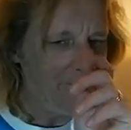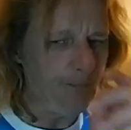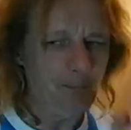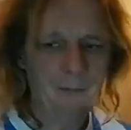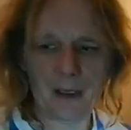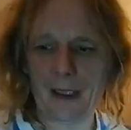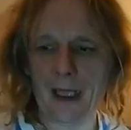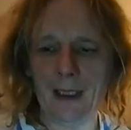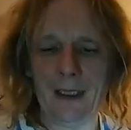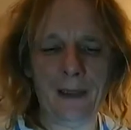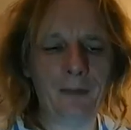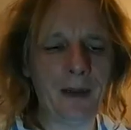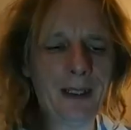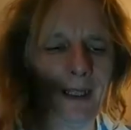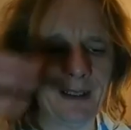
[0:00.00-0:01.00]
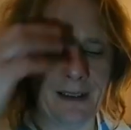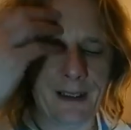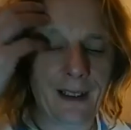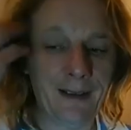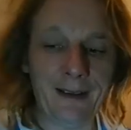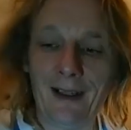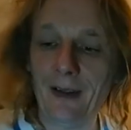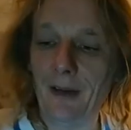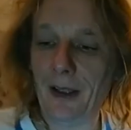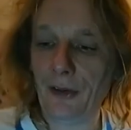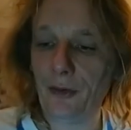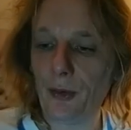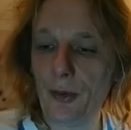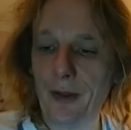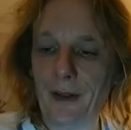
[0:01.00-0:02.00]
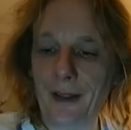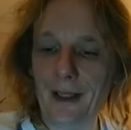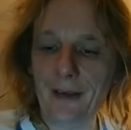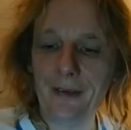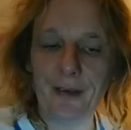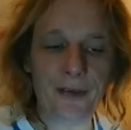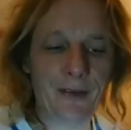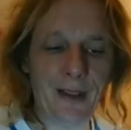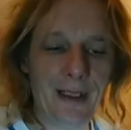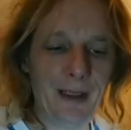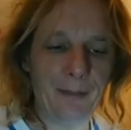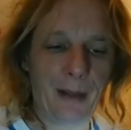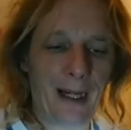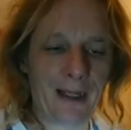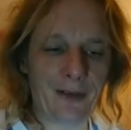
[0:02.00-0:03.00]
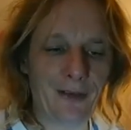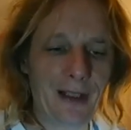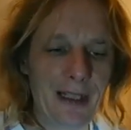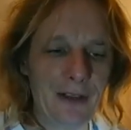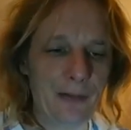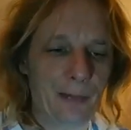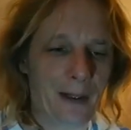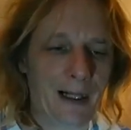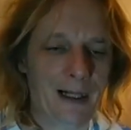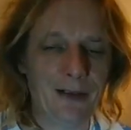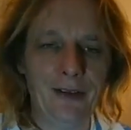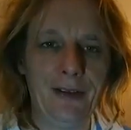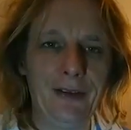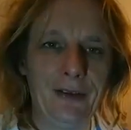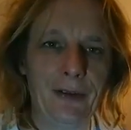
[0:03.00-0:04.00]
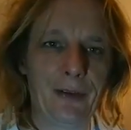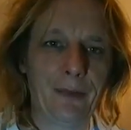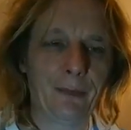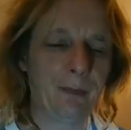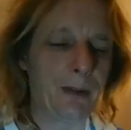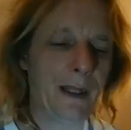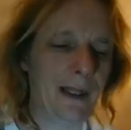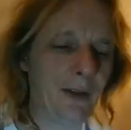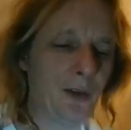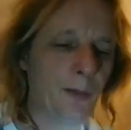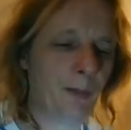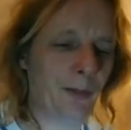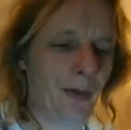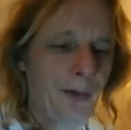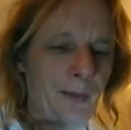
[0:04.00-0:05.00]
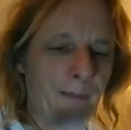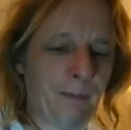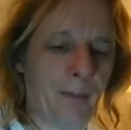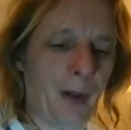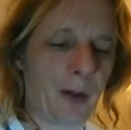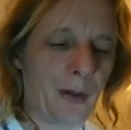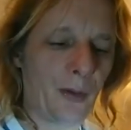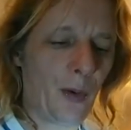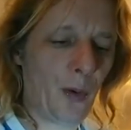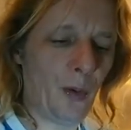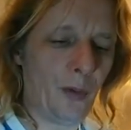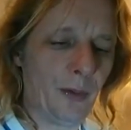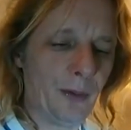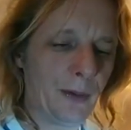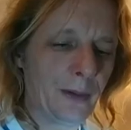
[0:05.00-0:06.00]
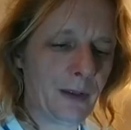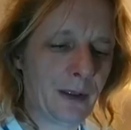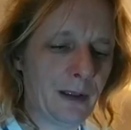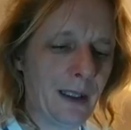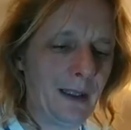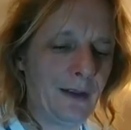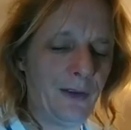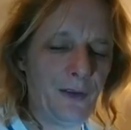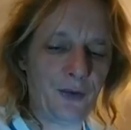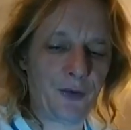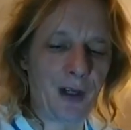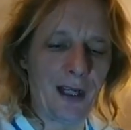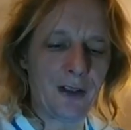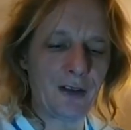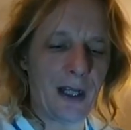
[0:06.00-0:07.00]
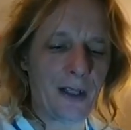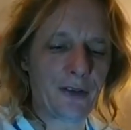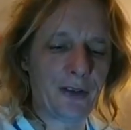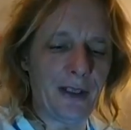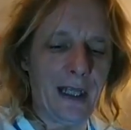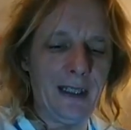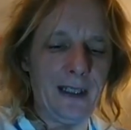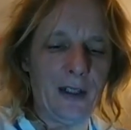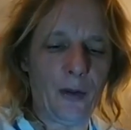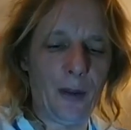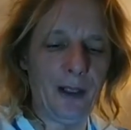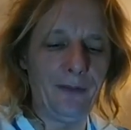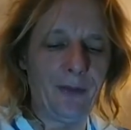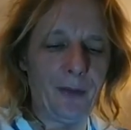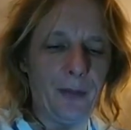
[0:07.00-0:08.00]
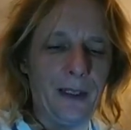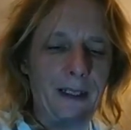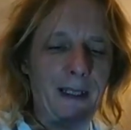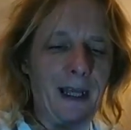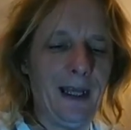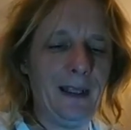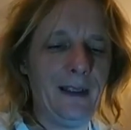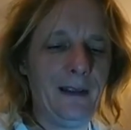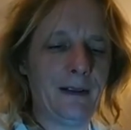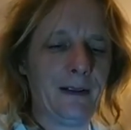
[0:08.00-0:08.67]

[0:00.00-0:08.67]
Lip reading: But then we get in, that's all there is. There's no backstage passes or plectrums or bugger all. You're trying to charge 90 quid for what you get here.